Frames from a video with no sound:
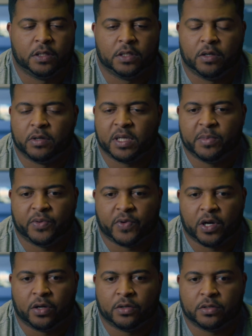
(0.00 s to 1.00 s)
don't get me
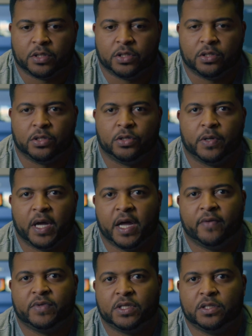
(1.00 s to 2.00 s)
wrong, you
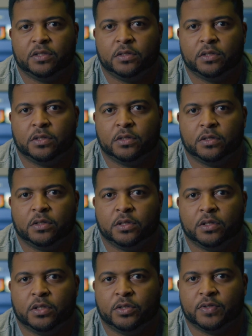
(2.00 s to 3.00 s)
have to
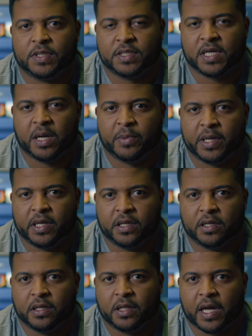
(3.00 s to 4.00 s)
use this camera in
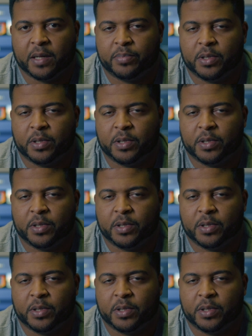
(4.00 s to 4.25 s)
good light.